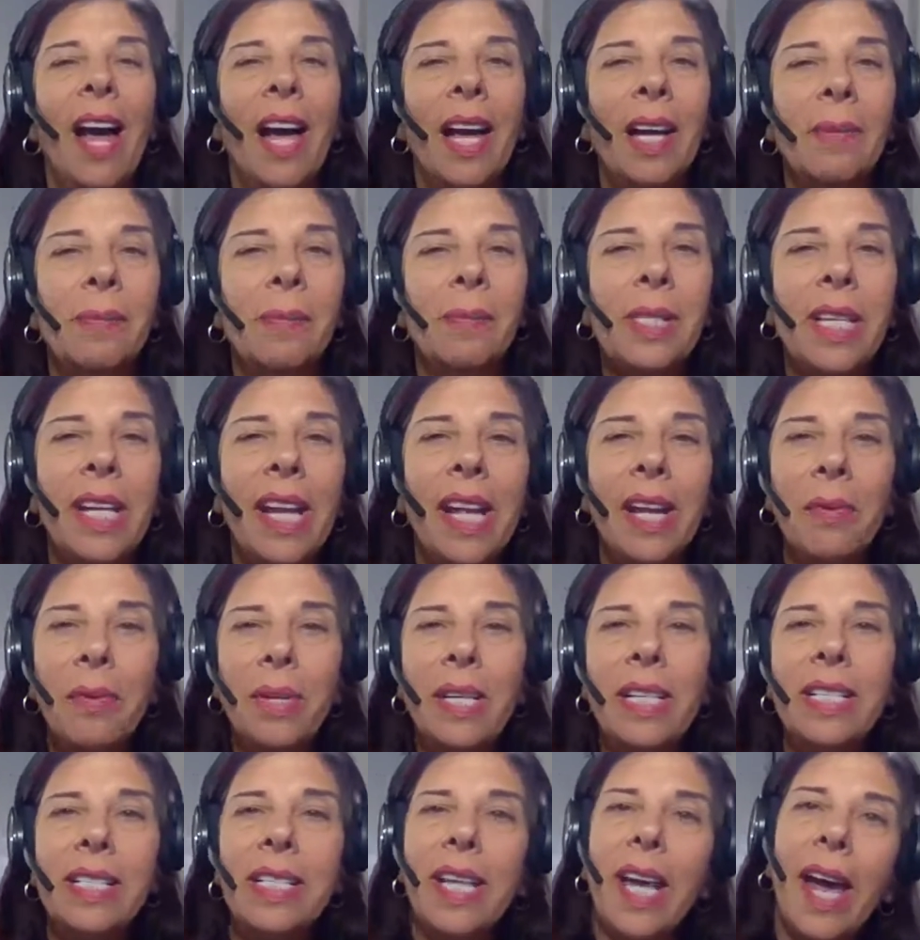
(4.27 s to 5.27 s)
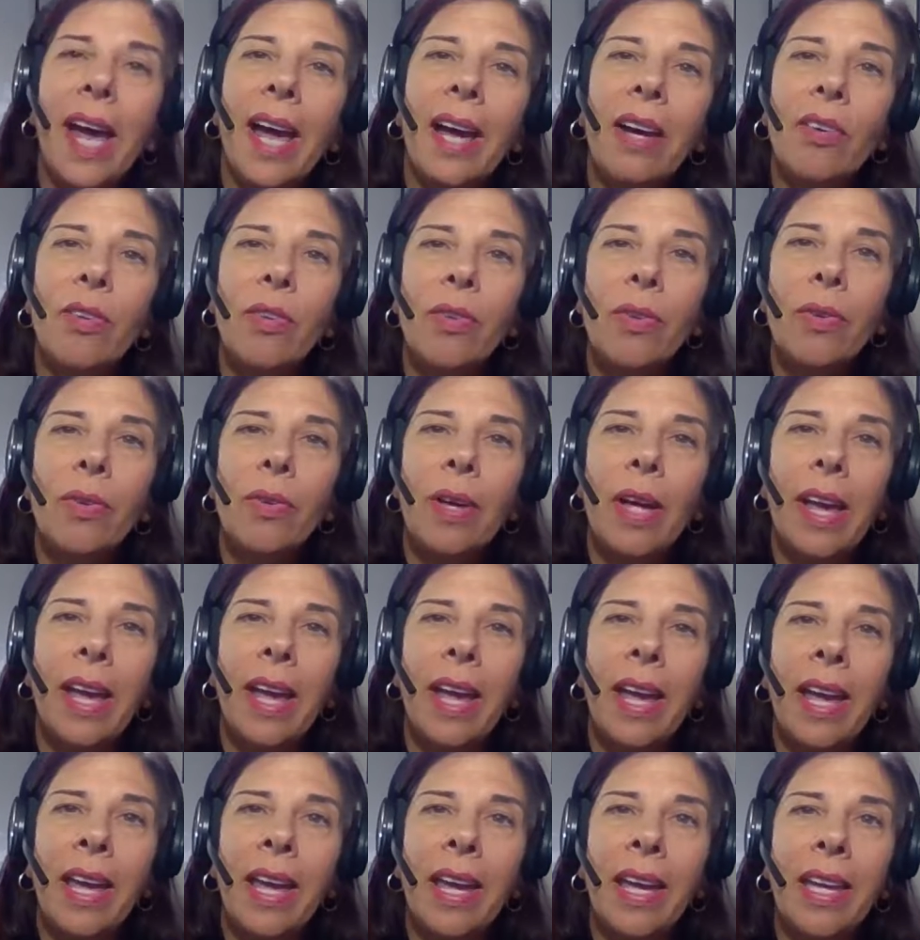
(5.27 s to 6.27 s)
Today, I want to tackle
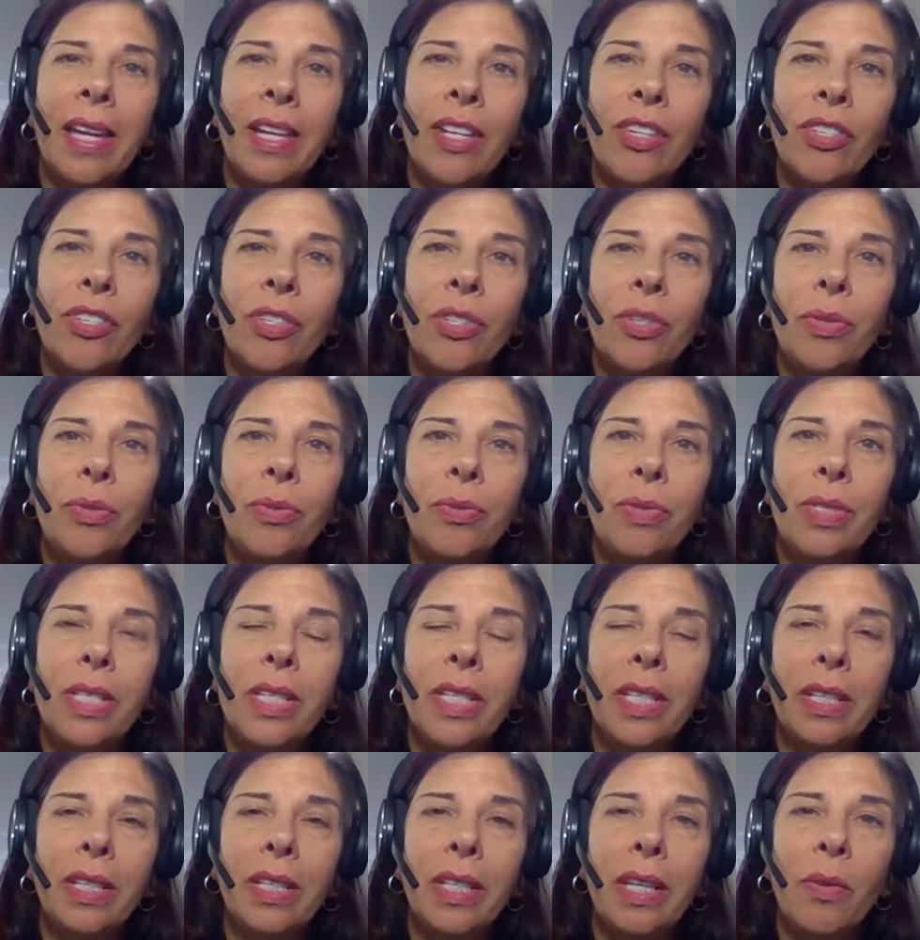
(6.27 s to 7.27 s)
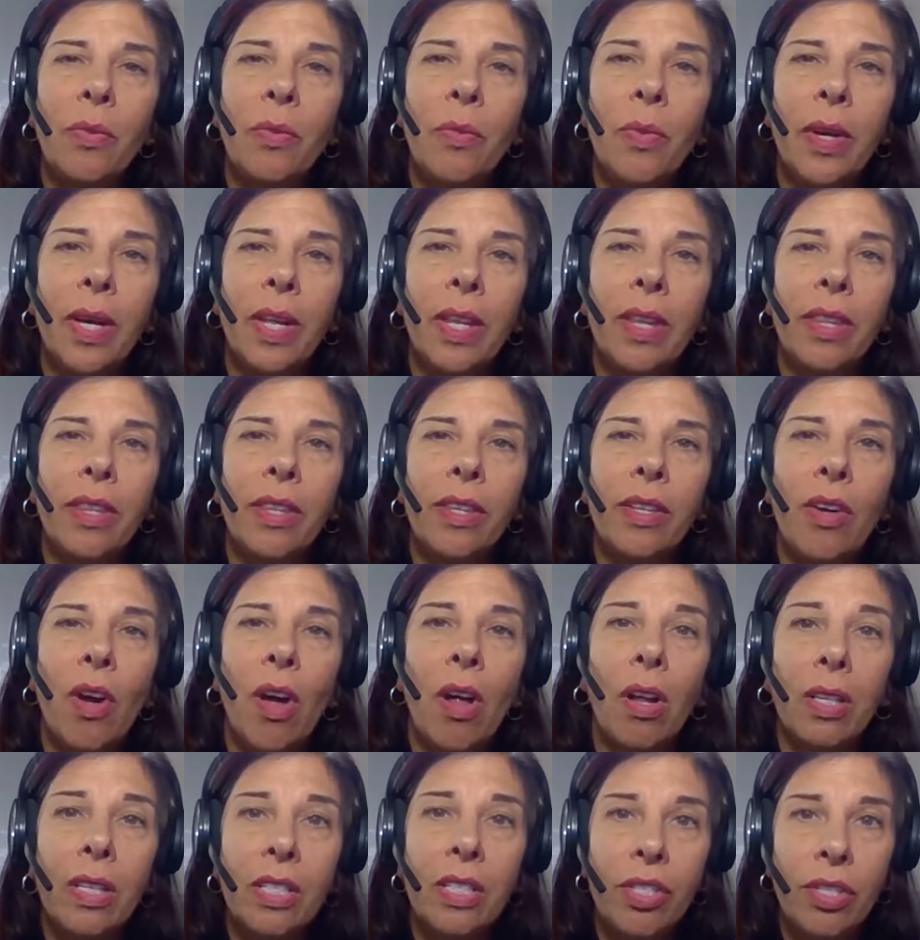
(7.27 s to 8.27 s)
a issue dealing with
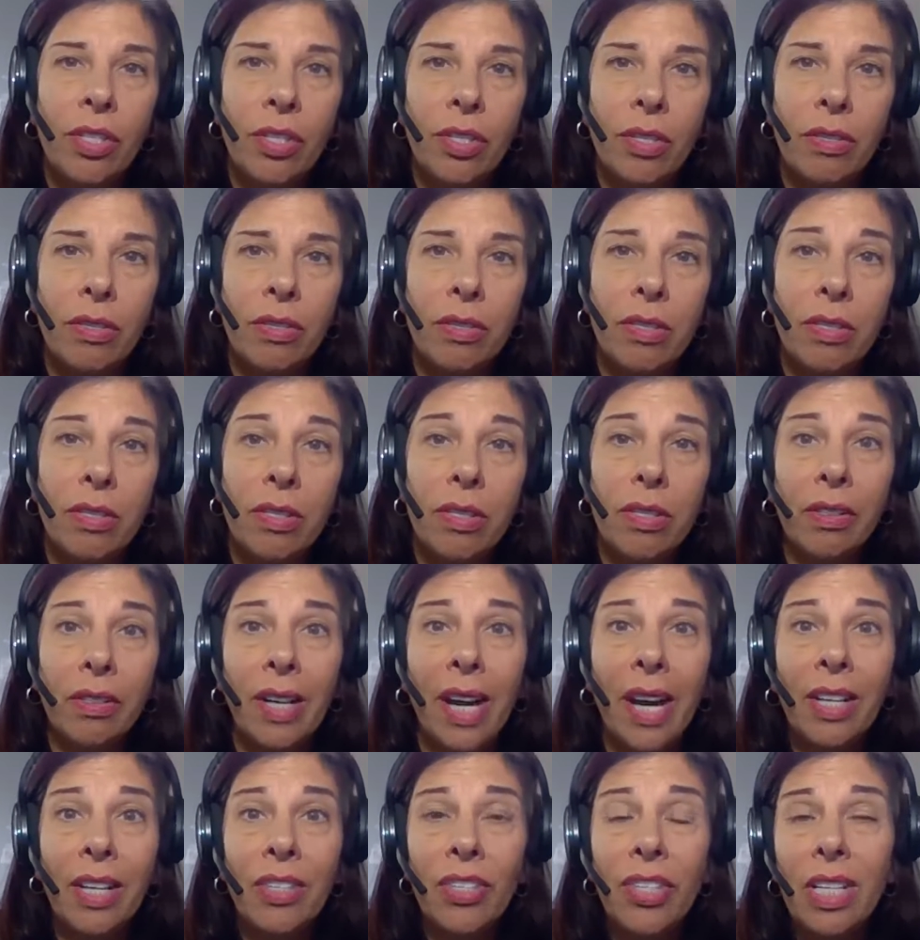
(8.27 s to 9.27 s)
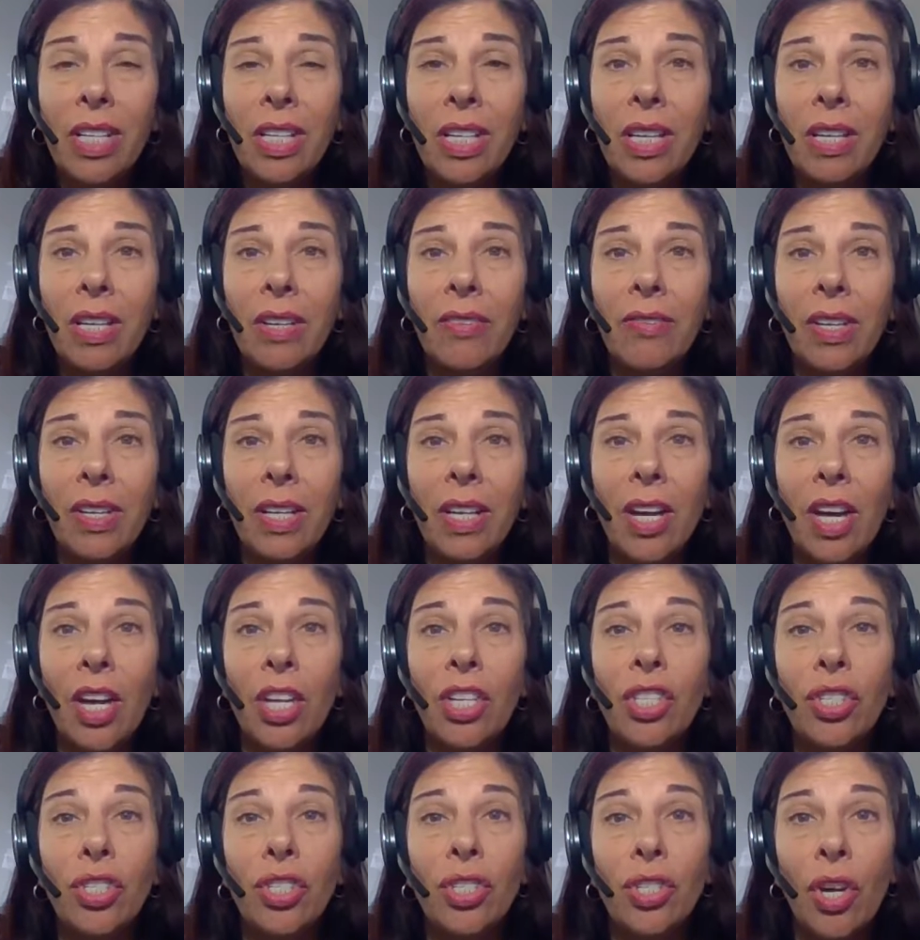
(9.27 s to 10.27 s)
college students or actually even
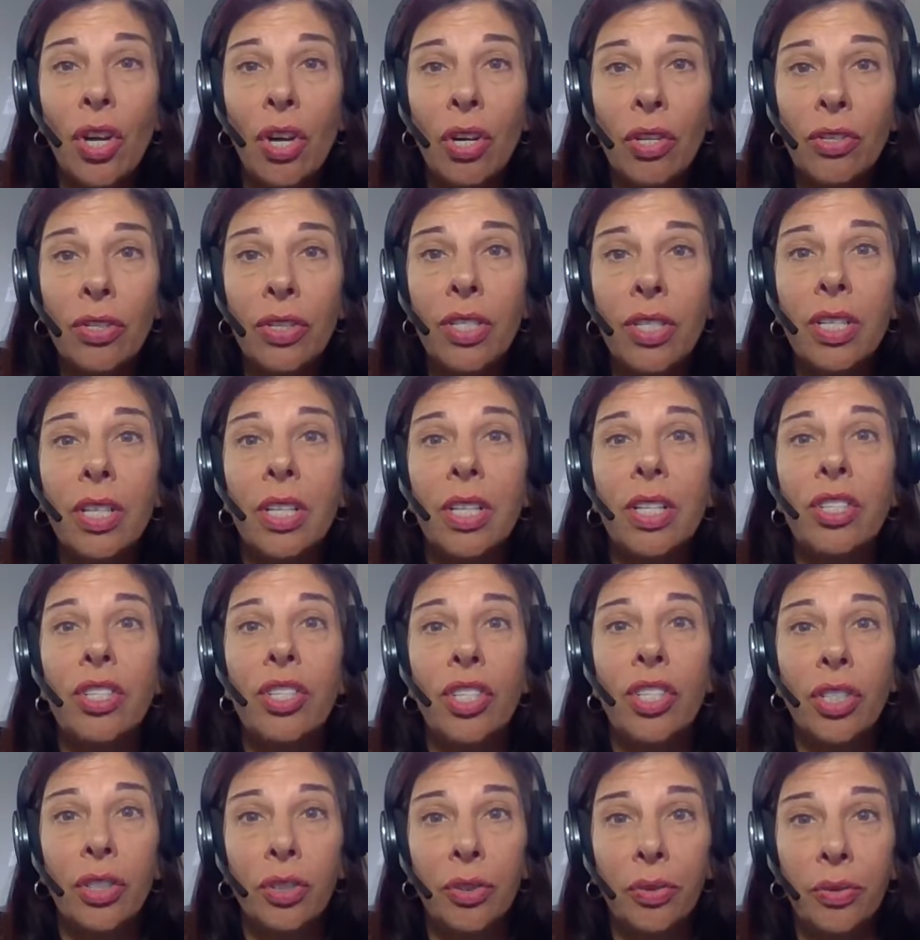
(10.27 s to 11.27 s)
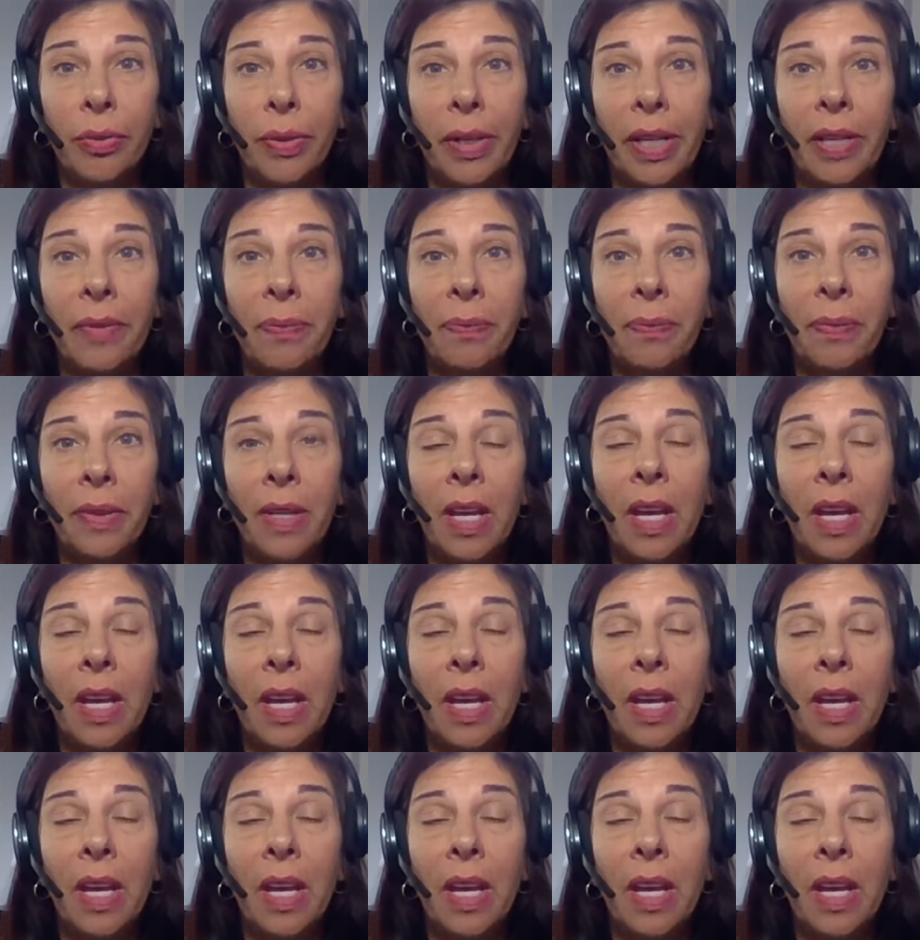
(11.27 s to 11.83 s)
adult children.